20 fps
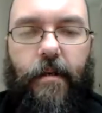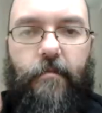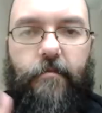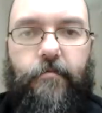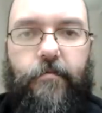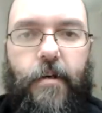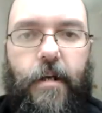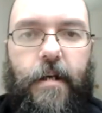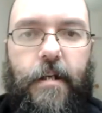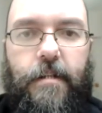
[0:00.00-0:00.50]

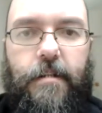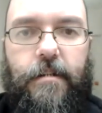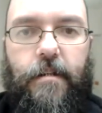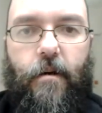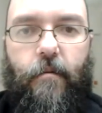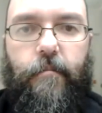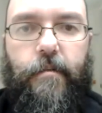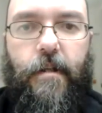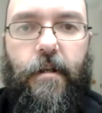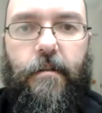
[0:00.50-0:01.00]
out friends,
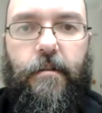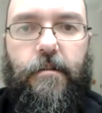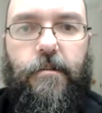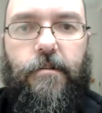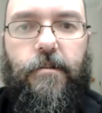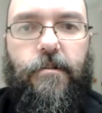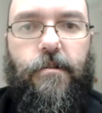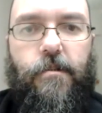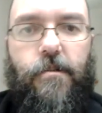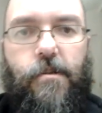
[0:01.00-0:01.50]
helping
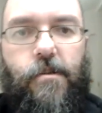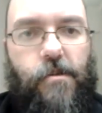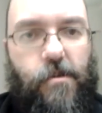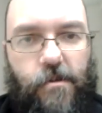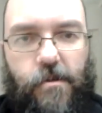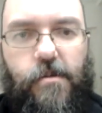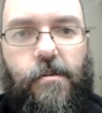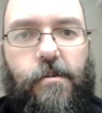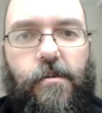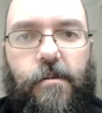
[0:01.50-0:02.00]
others,
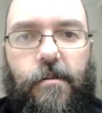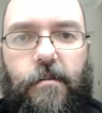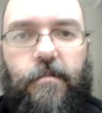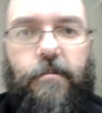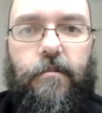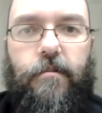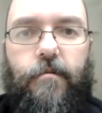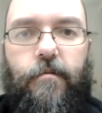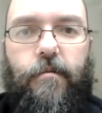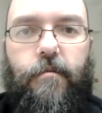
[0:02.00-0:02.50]

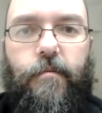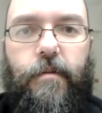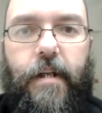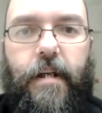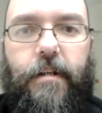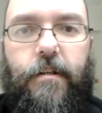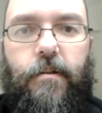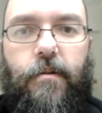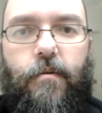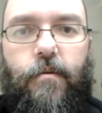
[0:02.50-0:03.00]
doing what
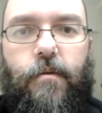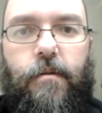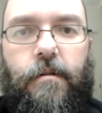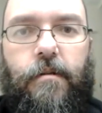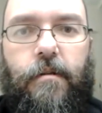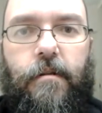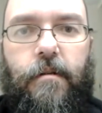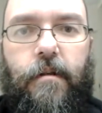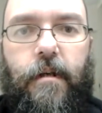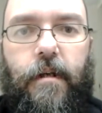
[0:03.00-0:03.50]
I do,
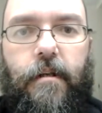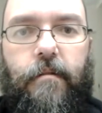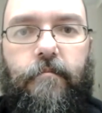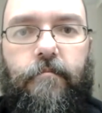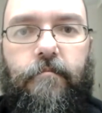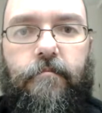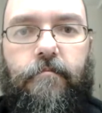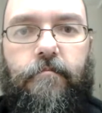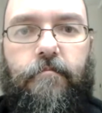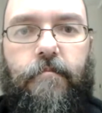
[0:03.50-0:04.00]
and
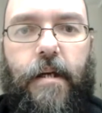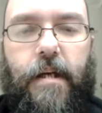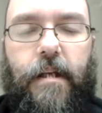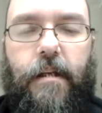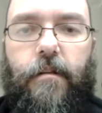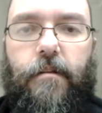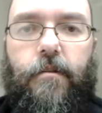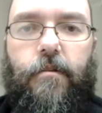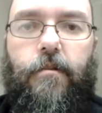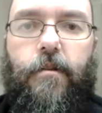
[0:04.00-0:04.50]
making
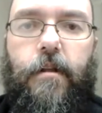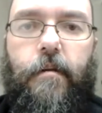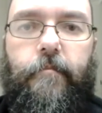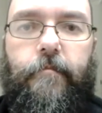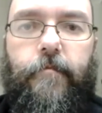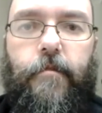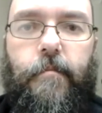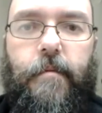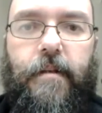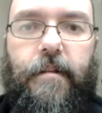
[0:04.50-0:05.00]
a little
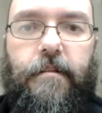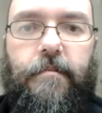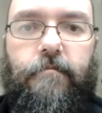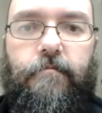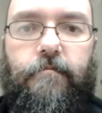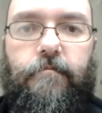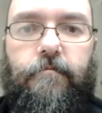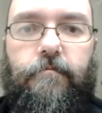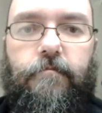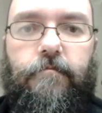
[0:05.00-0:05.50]
clip for me,
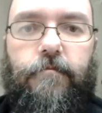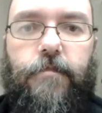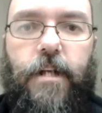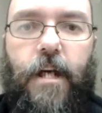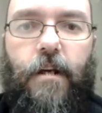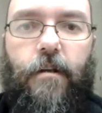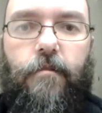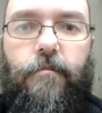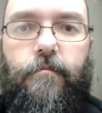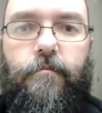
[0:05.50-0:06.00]

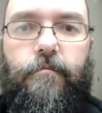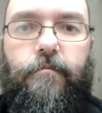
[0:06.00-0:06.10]
you know.